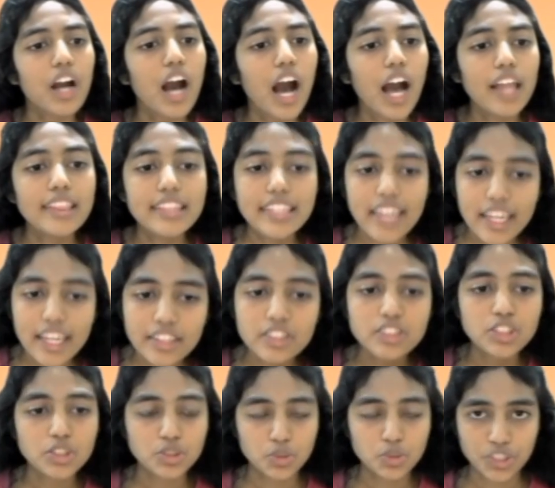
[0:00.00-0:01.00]
and the
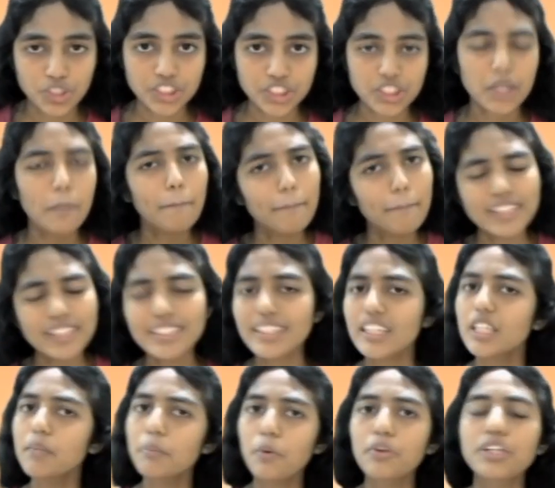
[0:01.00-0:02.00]
energy storage.
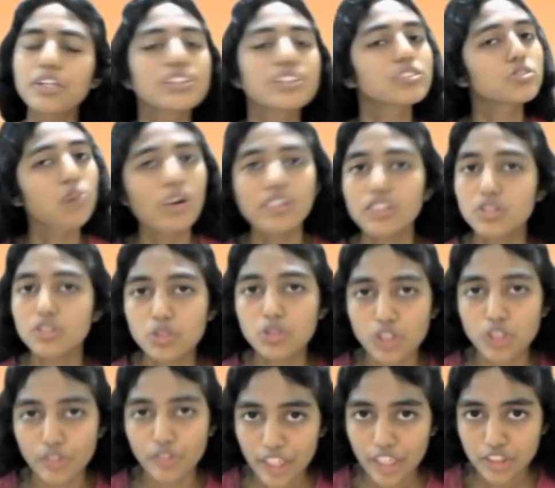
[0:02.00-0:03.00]
Basically, protein is not the
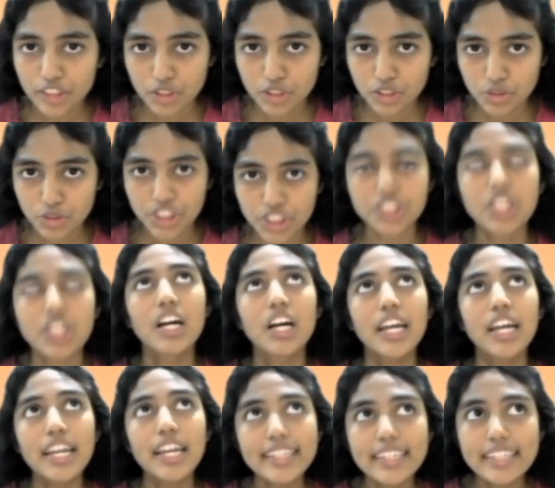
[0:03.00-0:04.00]
source of energy storage.
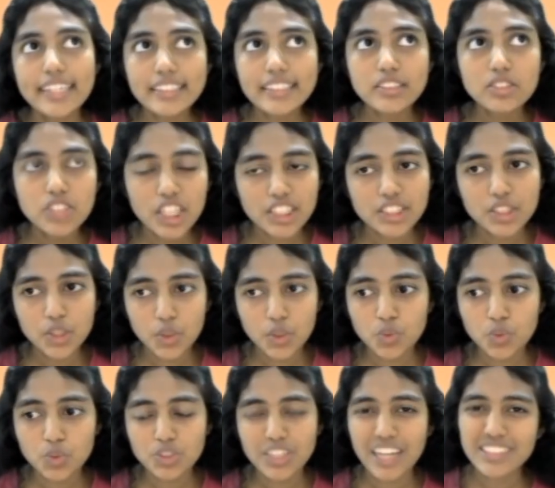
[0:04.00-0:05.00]
It is just
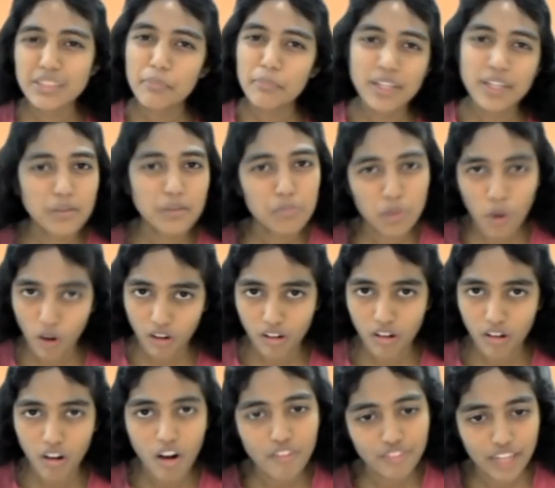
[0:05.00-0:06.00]
used as a building block
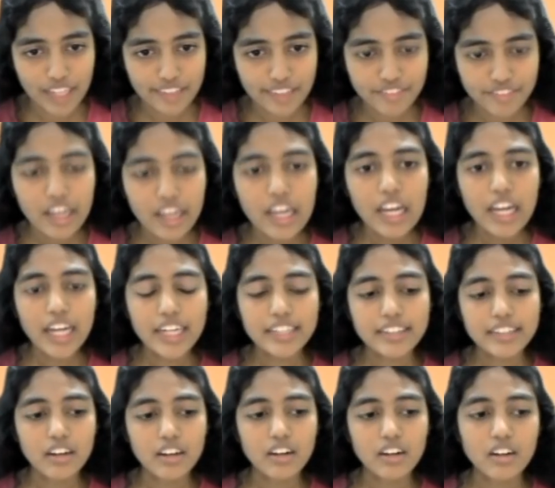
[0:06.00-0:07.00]
of life.
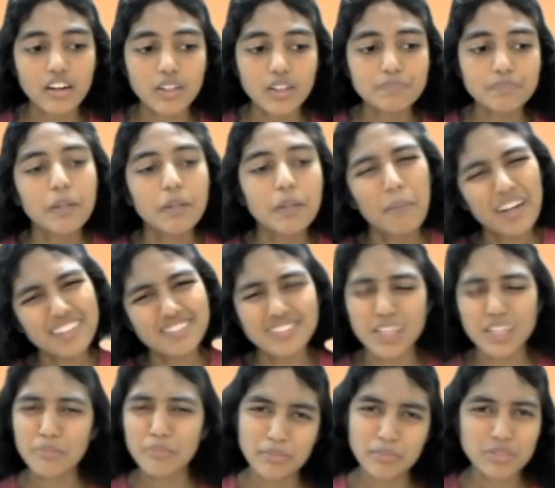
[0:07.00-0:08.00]
But
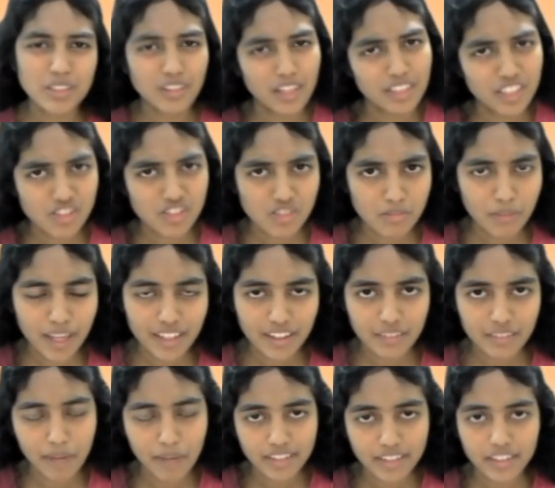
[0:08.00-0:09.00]
sometimes a condition
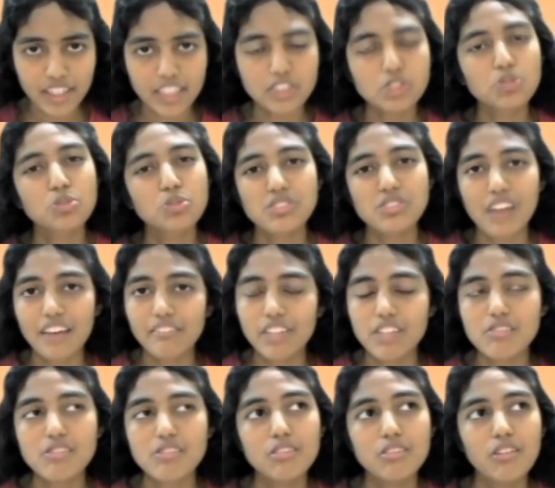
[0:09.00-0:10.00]
might arise due to
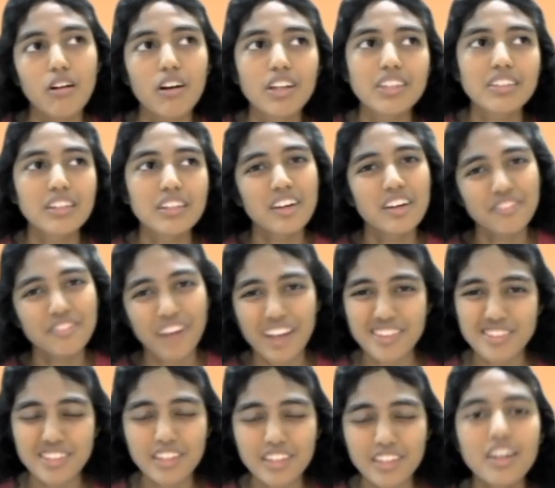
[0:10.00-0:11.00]
starvation or
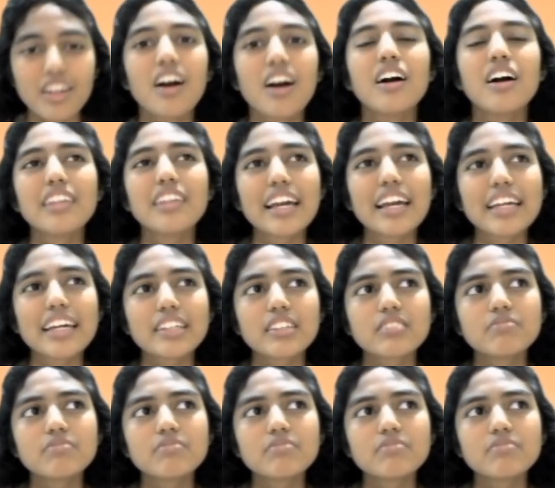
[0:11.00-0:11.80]
fasting, like